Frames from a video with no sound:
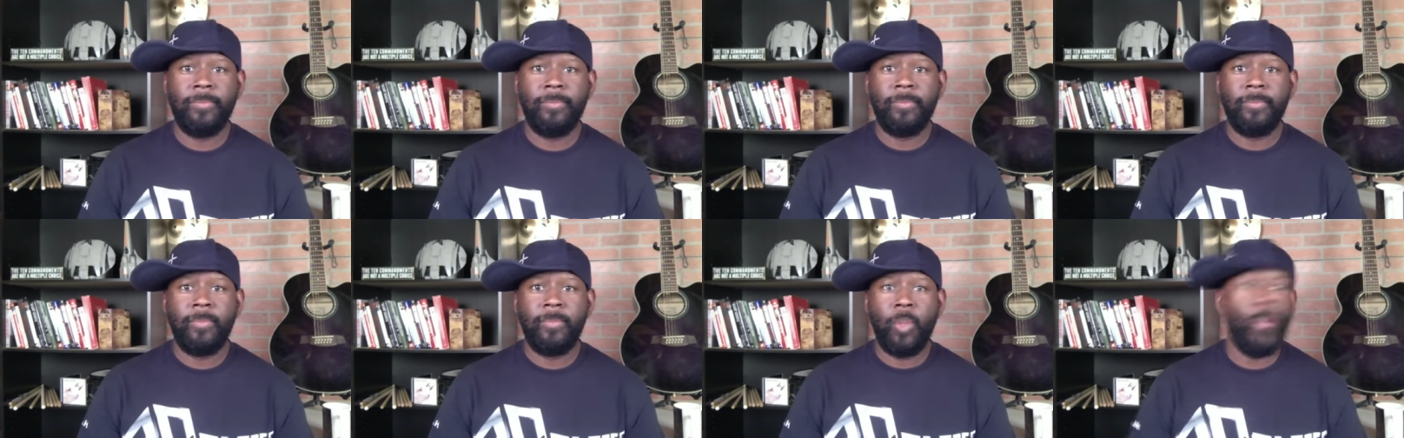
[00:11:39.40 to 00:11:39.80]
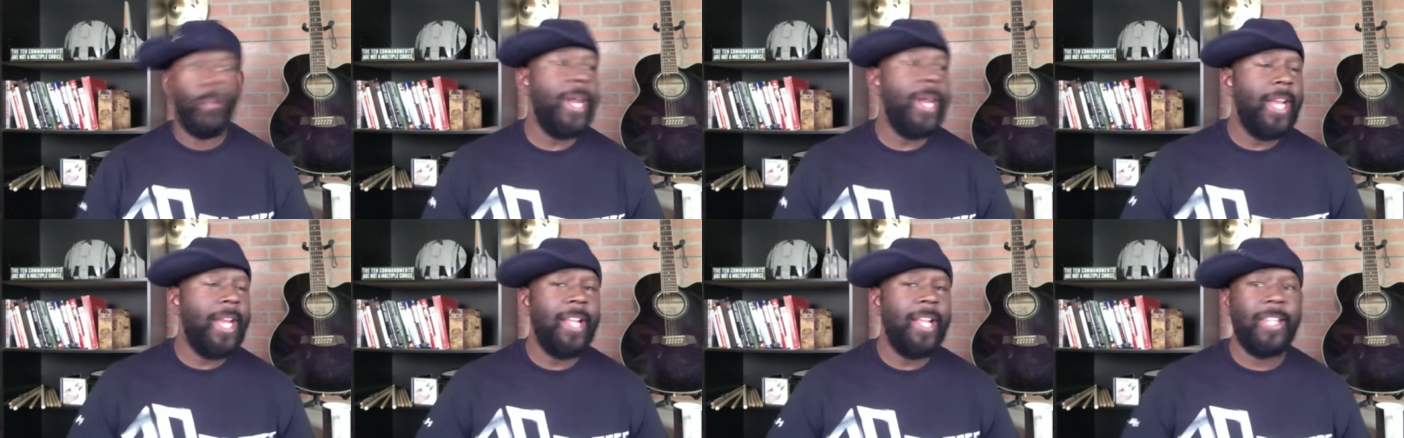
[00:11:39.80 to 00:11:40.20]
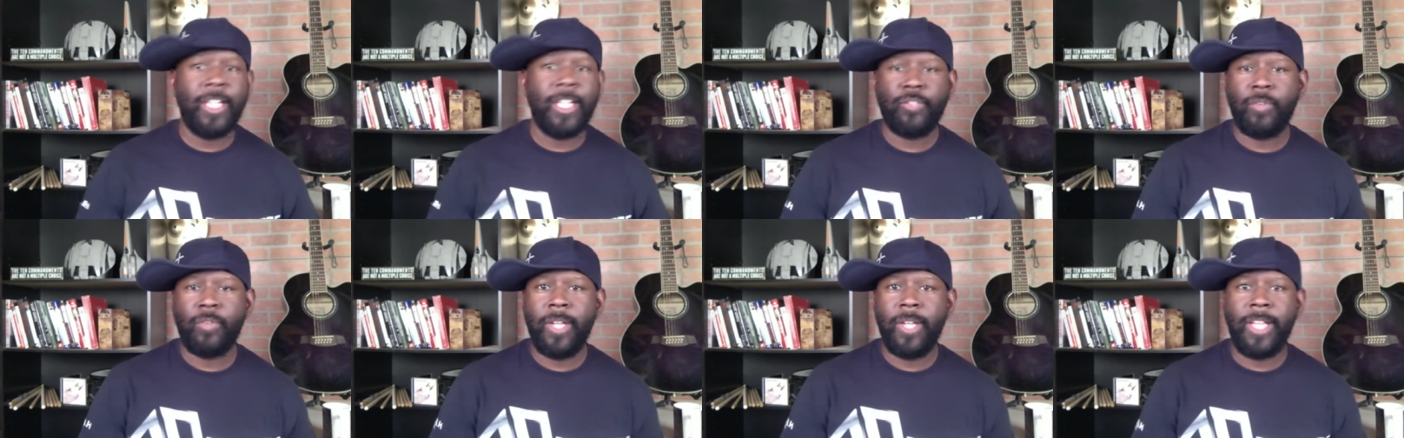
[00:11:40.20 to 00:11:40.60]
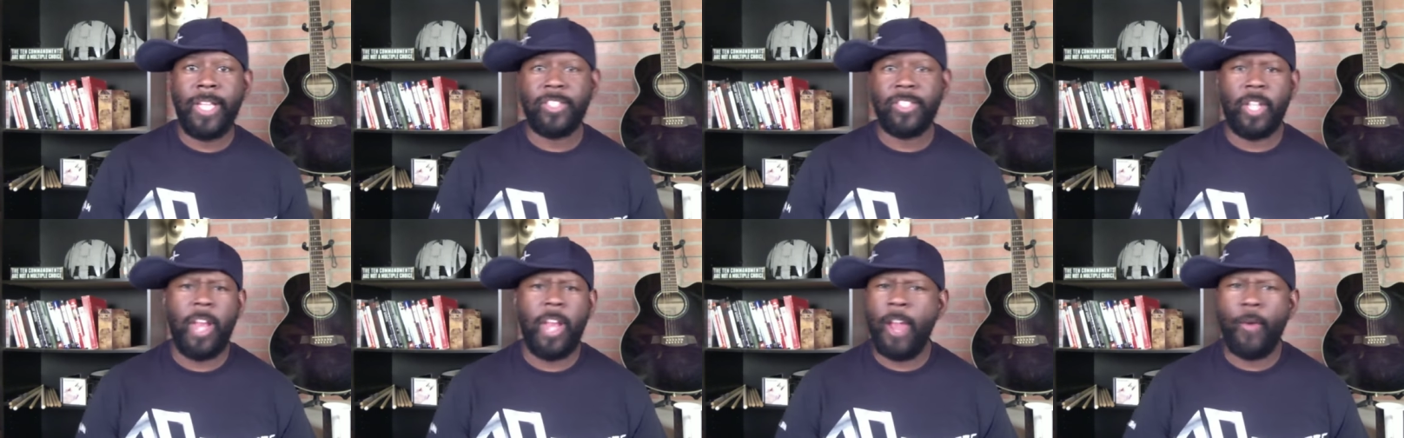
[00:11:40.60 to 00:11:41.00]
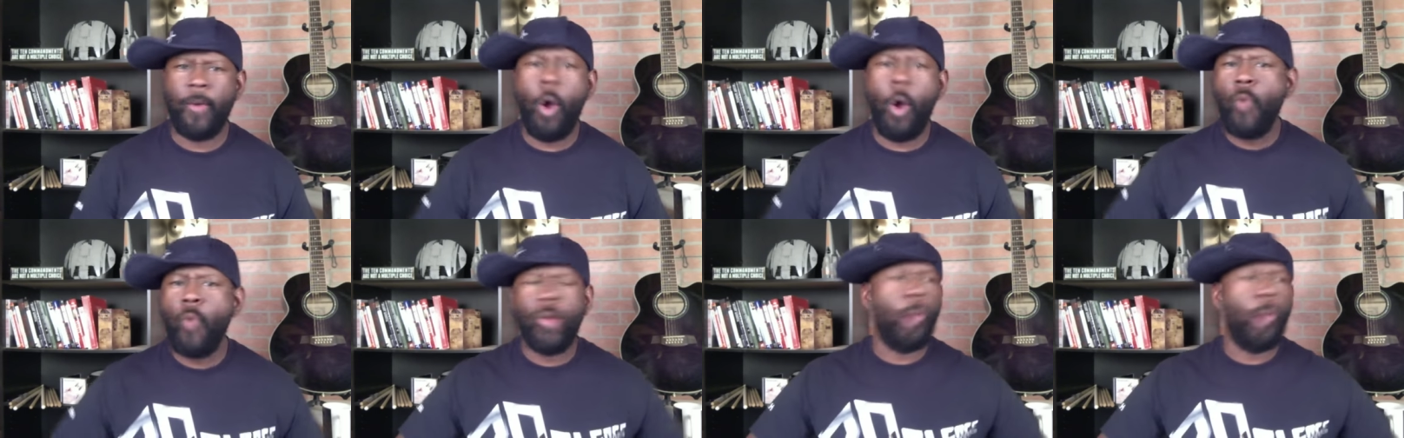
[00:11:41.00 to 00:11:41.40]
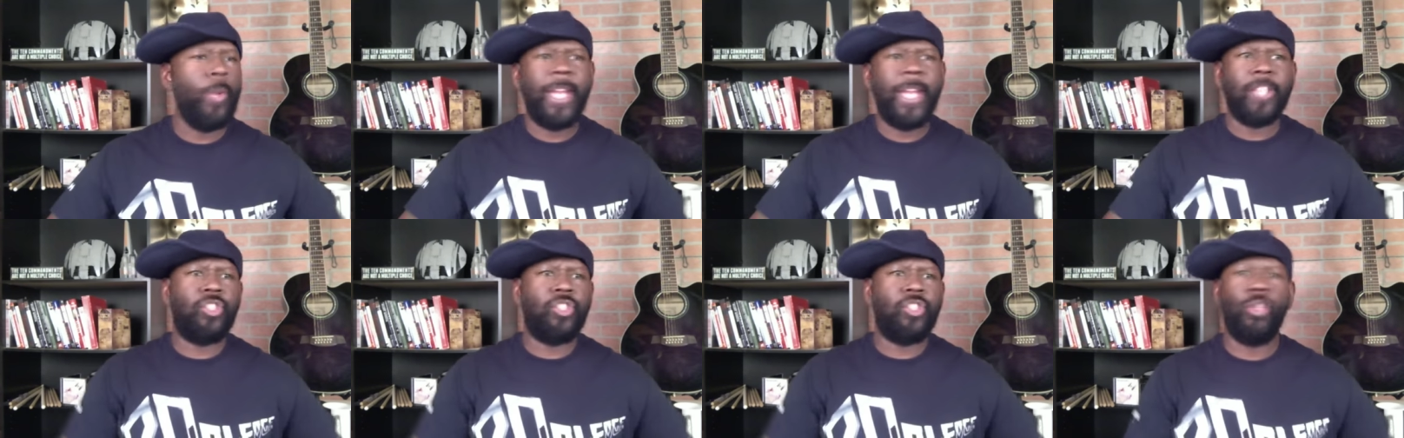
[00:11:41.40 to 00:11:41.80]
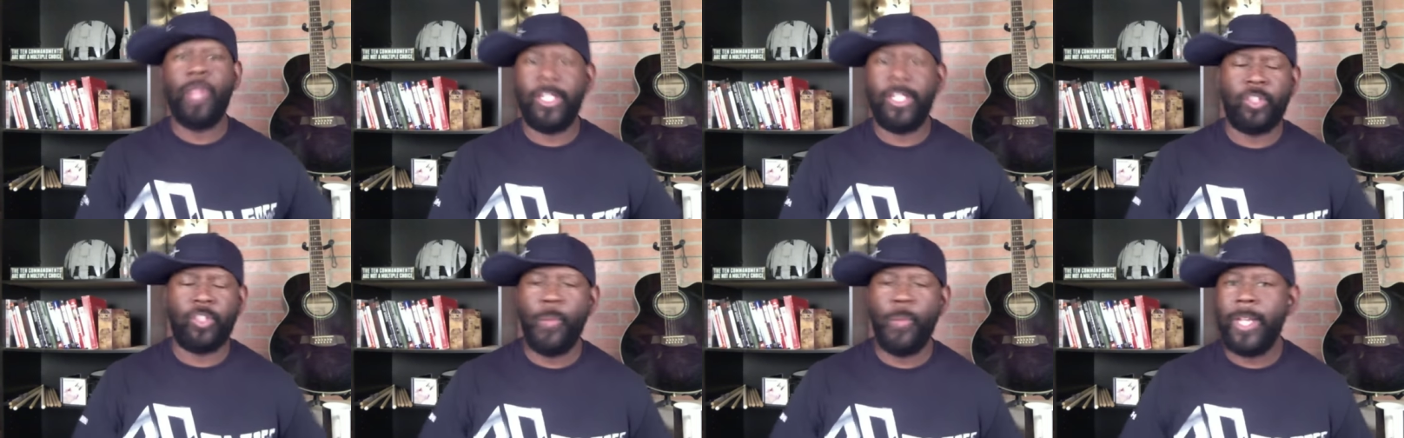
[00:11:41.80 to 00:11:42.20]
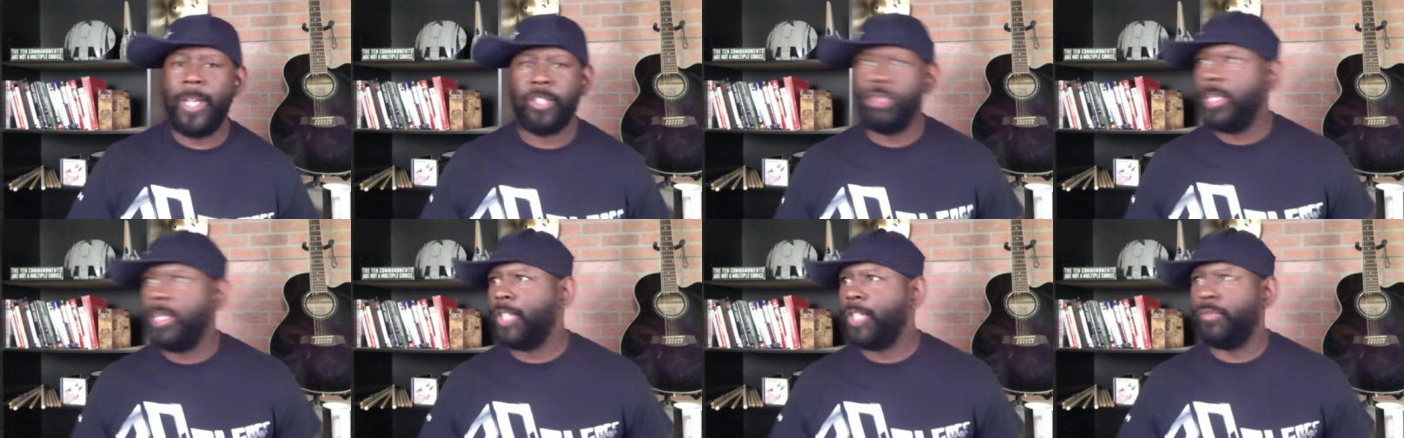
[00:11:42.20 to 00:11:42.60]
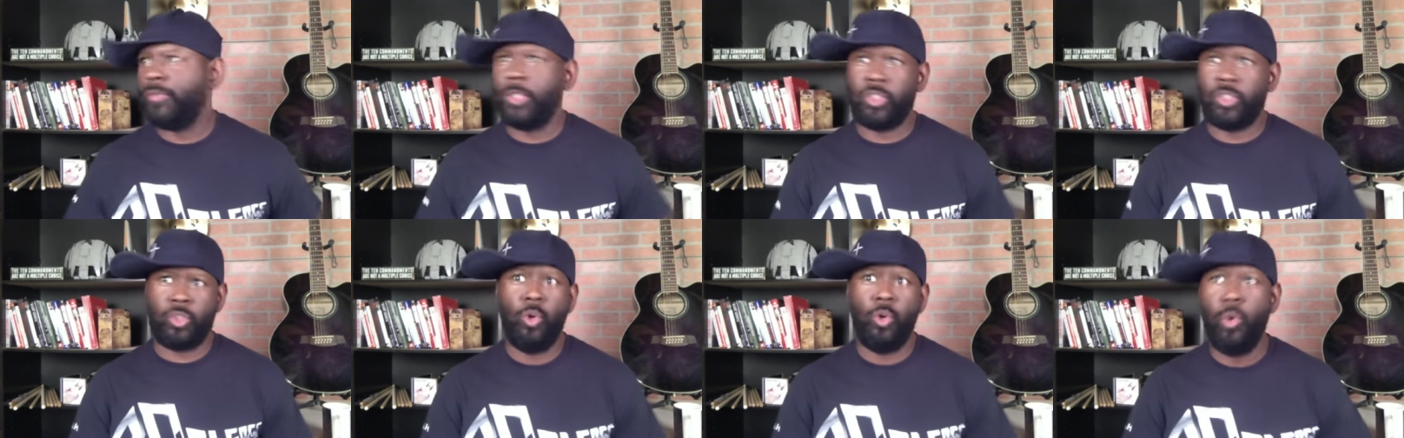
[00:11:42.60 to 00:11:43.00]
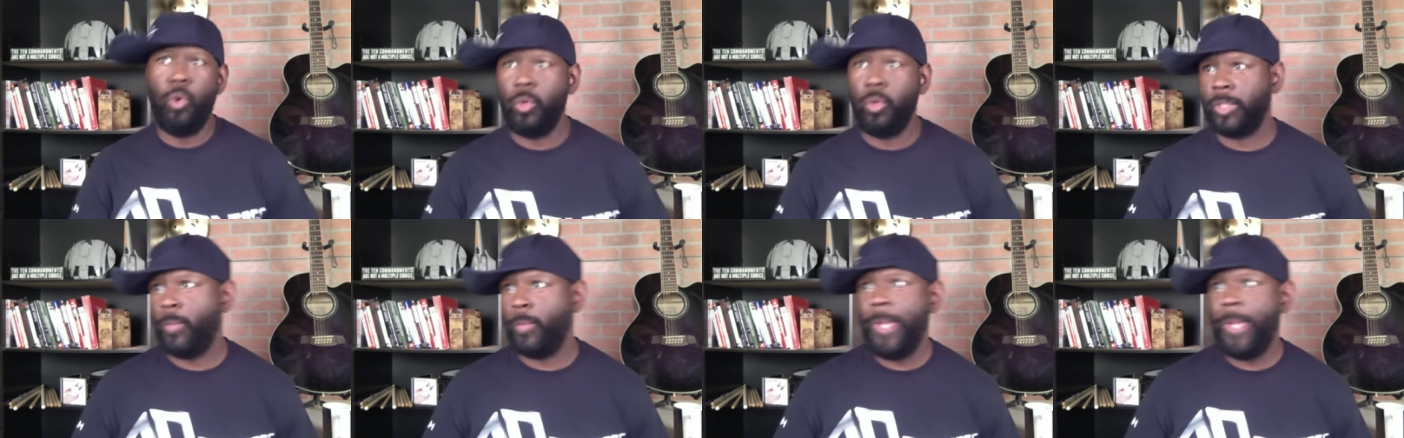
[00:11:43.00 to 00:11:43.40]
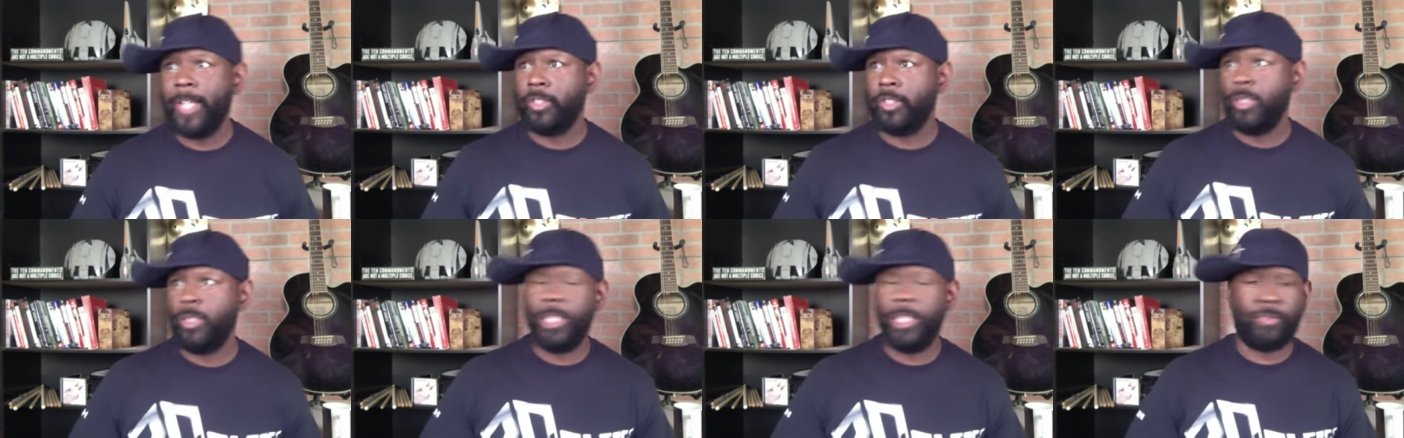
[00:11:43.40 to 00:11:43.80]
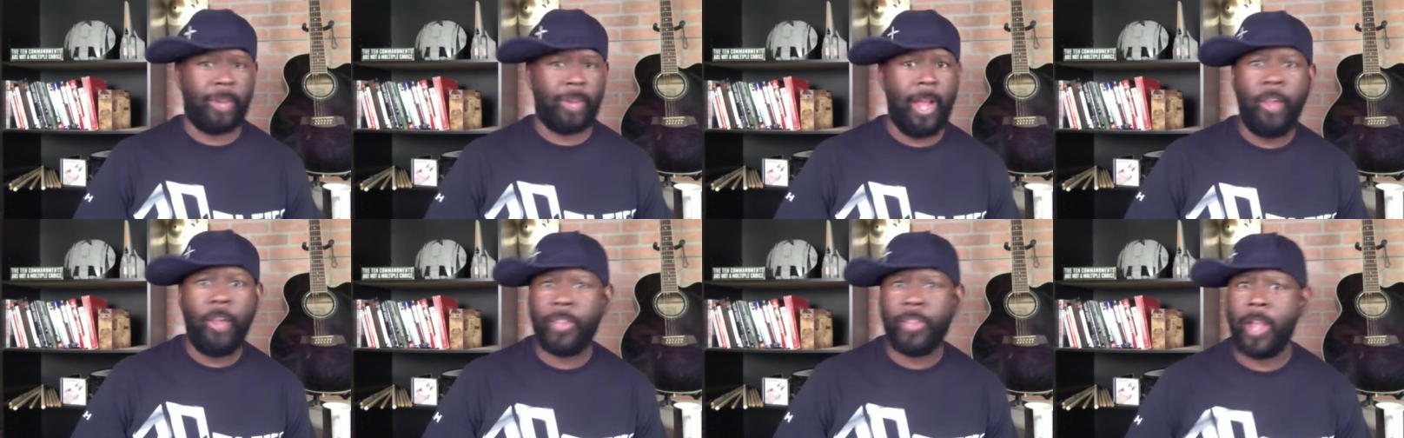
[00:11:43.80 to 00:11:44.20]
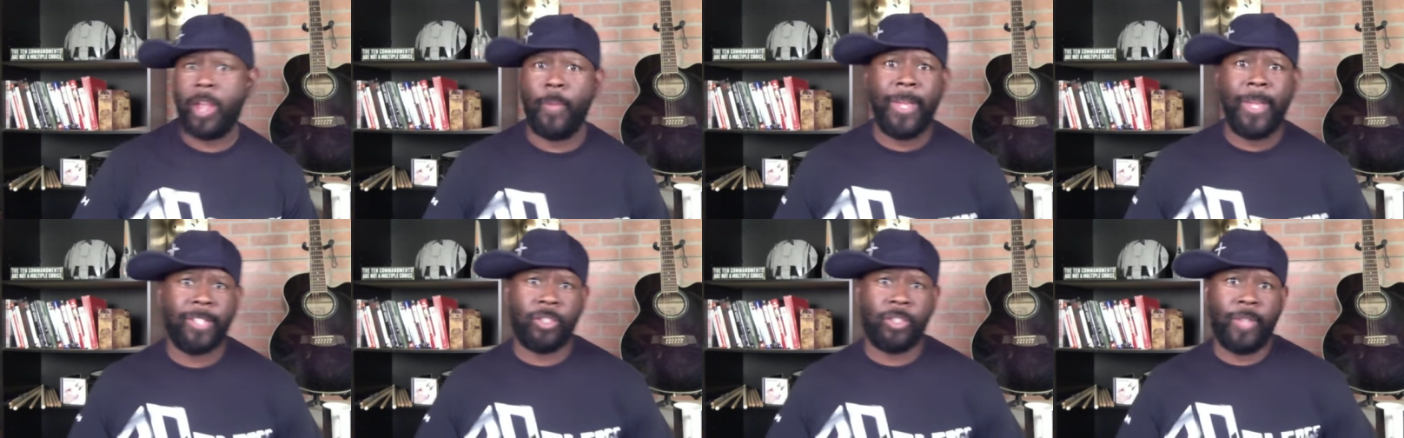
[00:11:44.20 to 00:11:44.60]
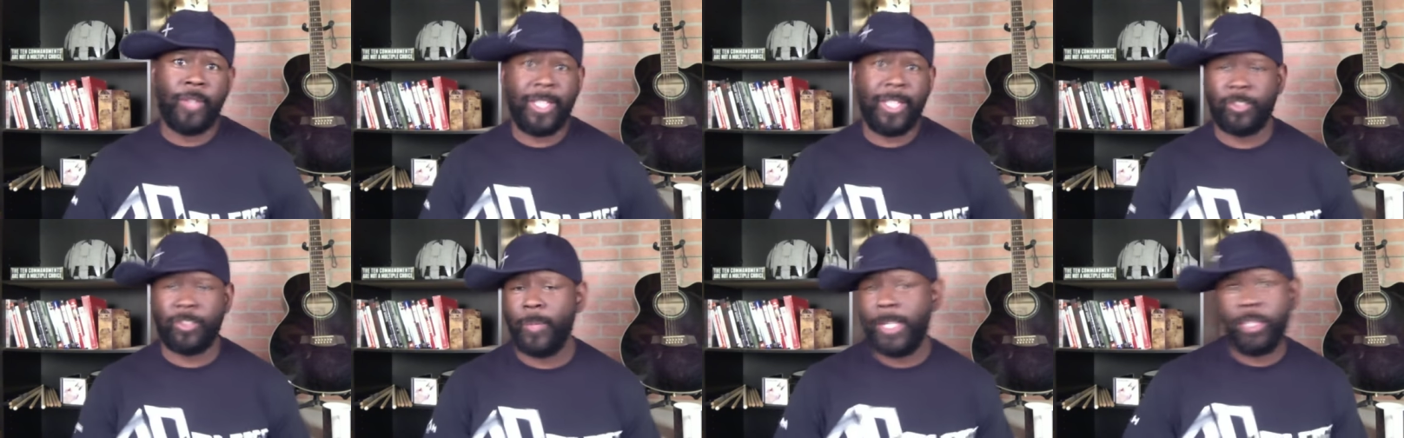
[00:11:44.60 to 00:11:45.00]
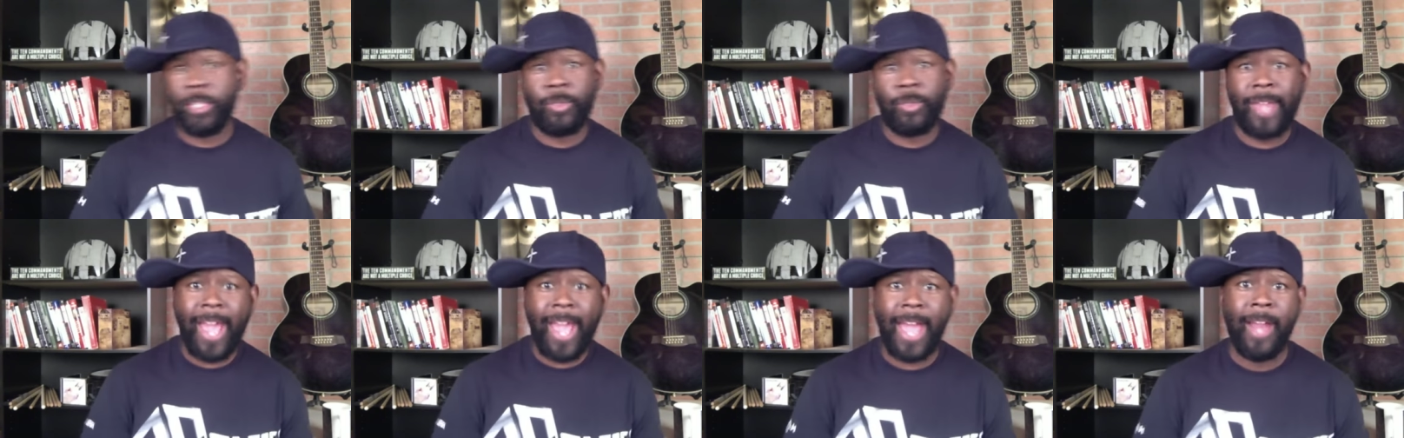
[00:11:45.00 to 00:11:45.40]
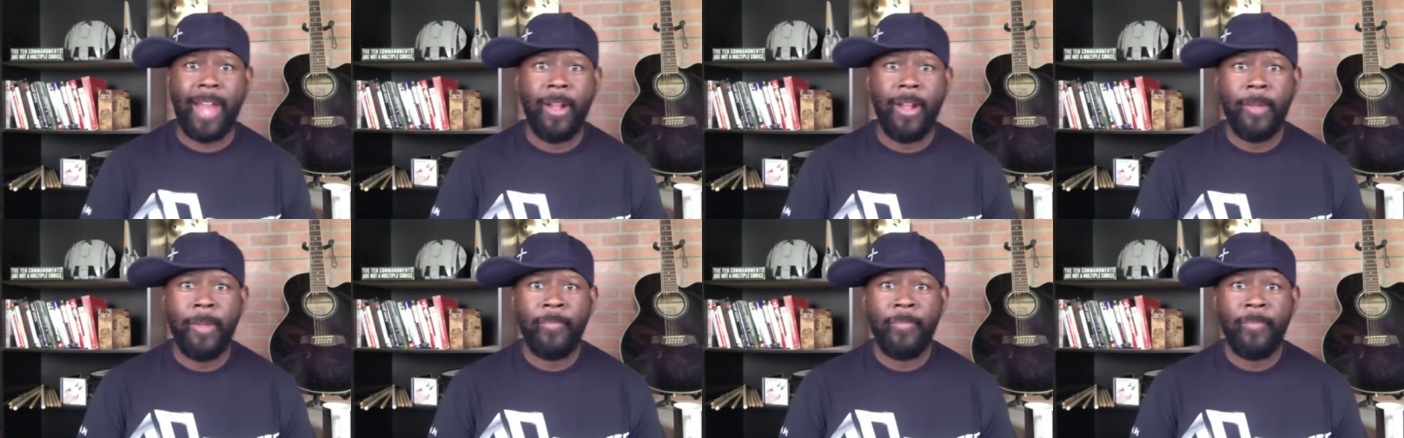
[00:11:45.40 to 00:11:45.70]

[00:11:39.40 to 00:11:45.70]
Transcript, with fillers: We need this for this, and, and, oh, and we could do this, and we could do this for the schools, and we could do this for healthcare, we could do this, and we could do that.